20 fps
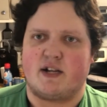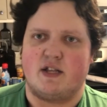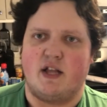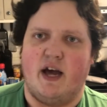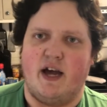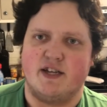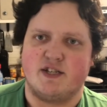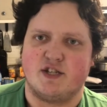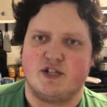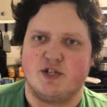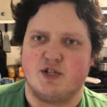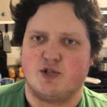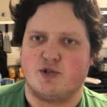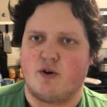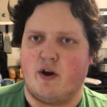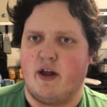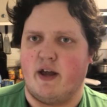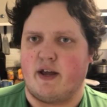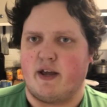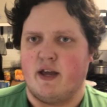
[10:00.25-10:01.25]
glass in his
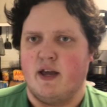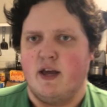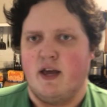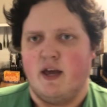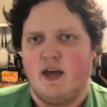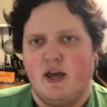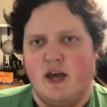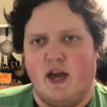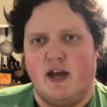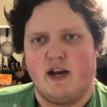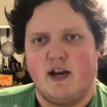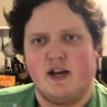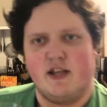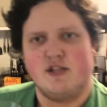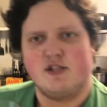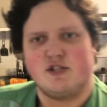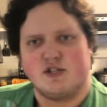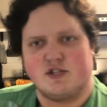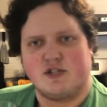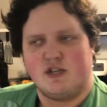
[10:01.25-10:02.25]
drink, And then
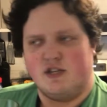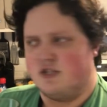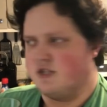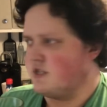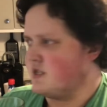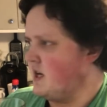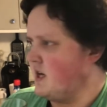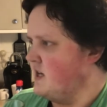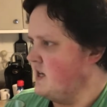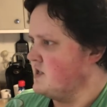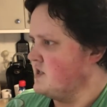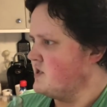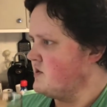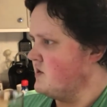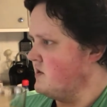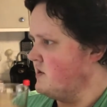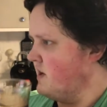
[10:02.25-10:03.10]
he just kind of stood